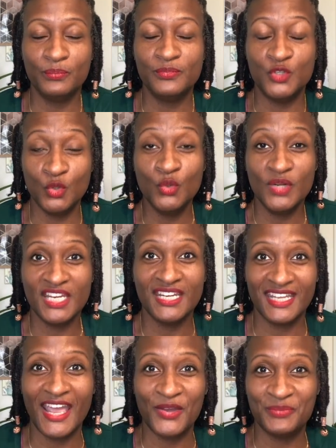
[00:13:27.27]
do need
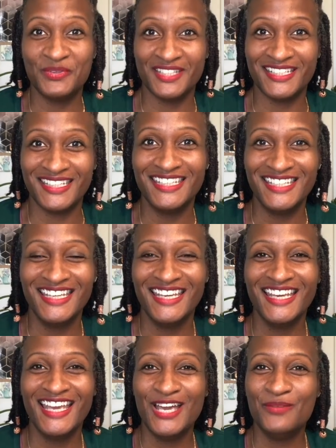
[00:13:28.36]
accountability,
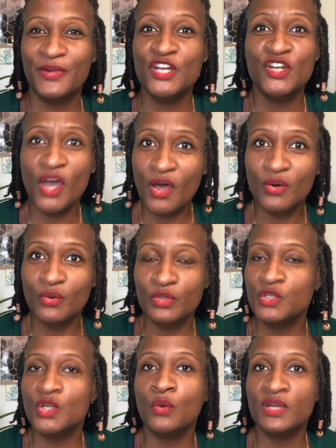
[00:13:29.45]
but no, you
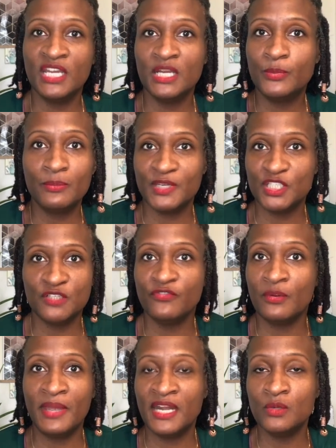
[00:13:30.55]
don't need permission
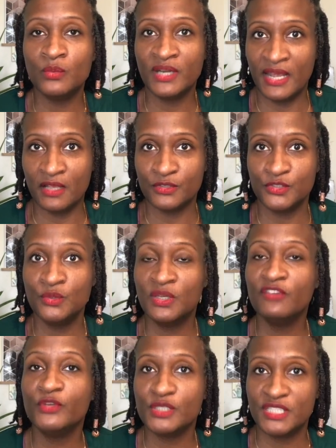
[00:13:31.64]
from anyone else. You
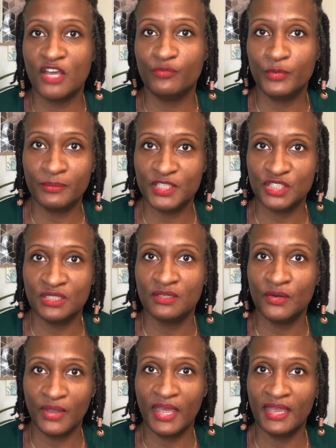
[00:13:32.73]
give yourself permission,
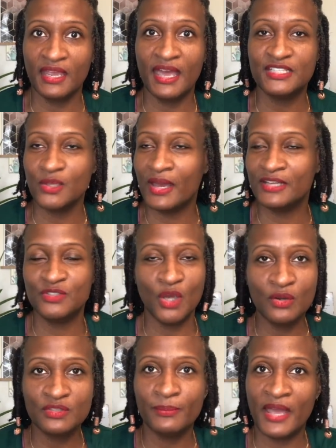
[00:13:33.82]
okay? So I
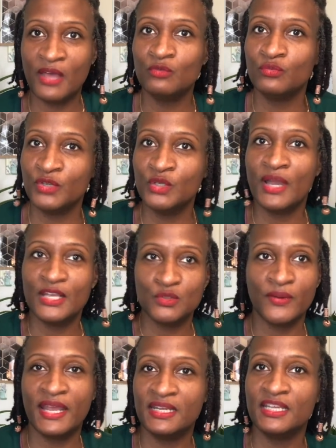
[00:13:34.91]
joked about you guys
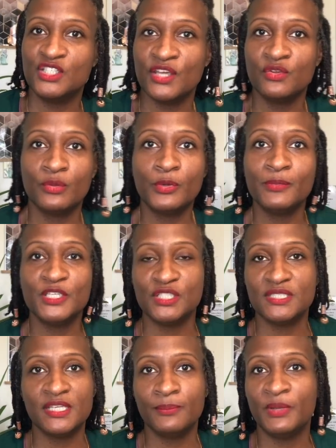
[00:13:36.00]
writing each other a permission
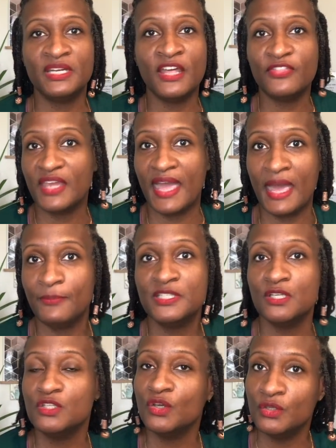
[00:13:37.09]
slip, but nothing happens
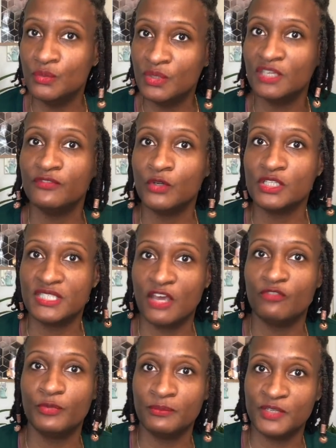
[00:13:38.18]
until you give yourself
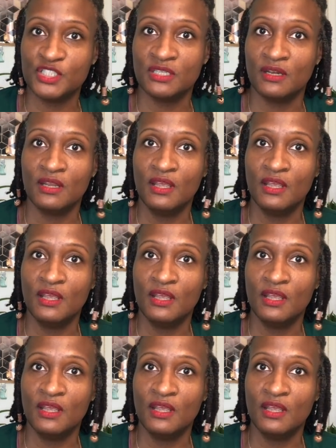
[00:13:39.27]
permission.